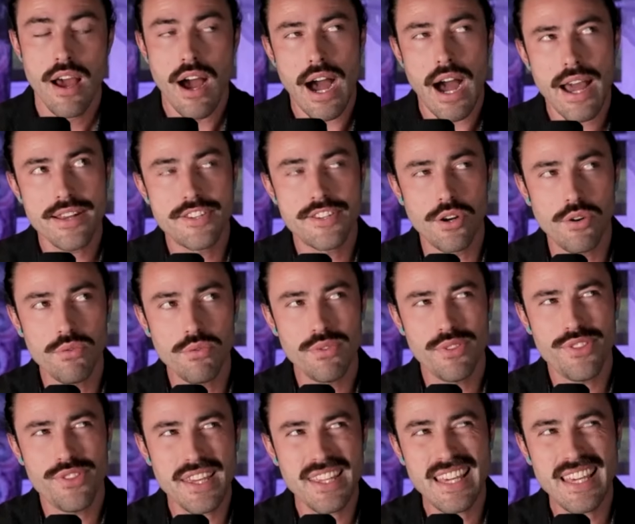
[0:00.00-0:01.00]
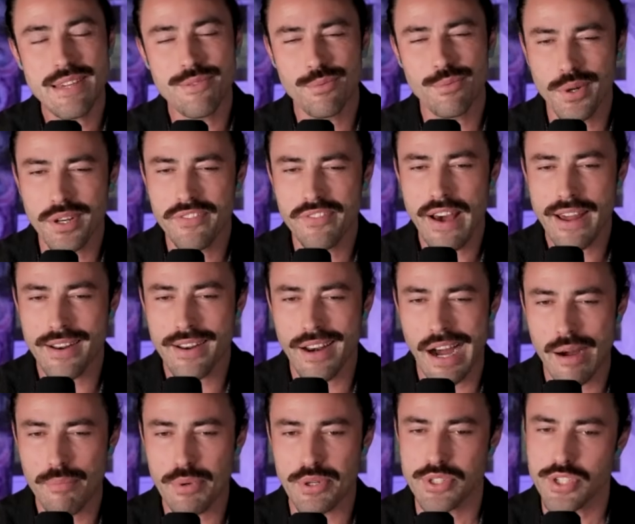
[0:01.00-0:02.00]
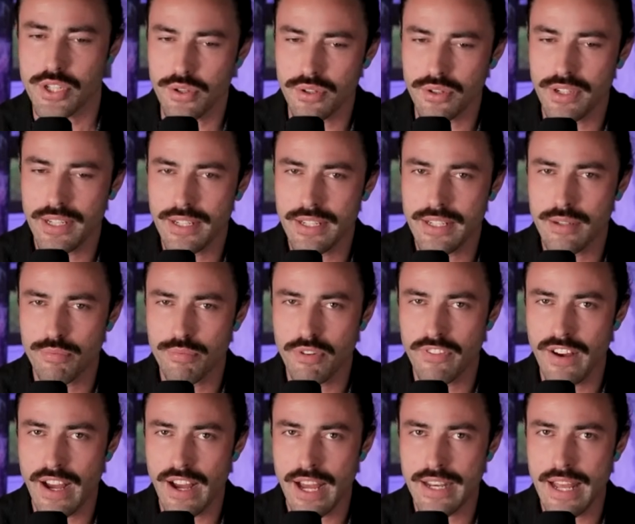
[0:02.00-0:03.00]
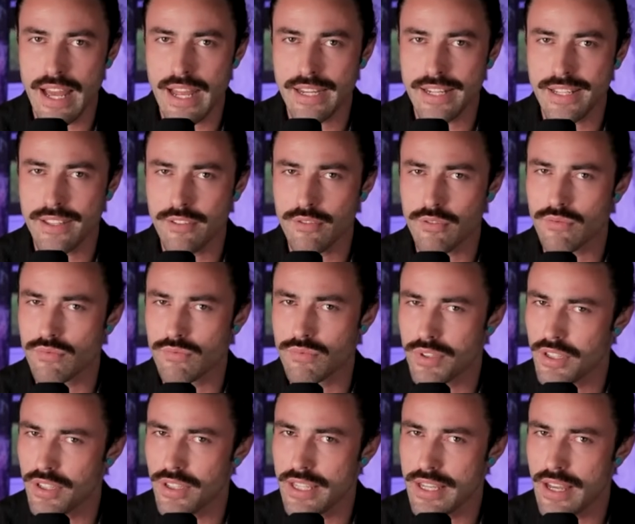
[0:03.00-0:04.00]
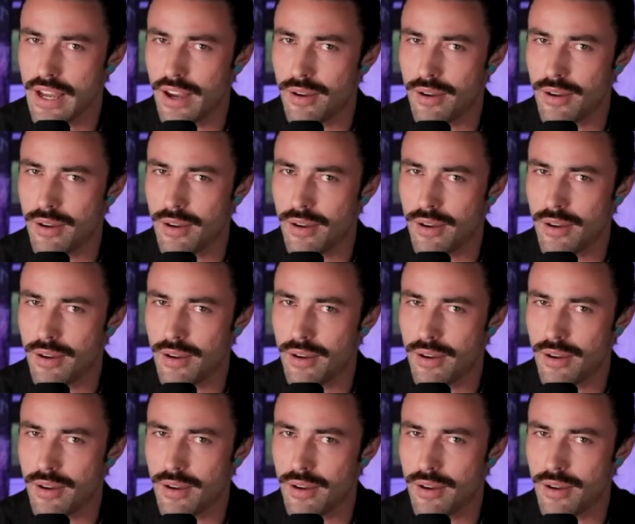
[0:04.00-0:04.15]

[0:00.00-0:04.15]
I don't think he would have had an opportunity to provide any really.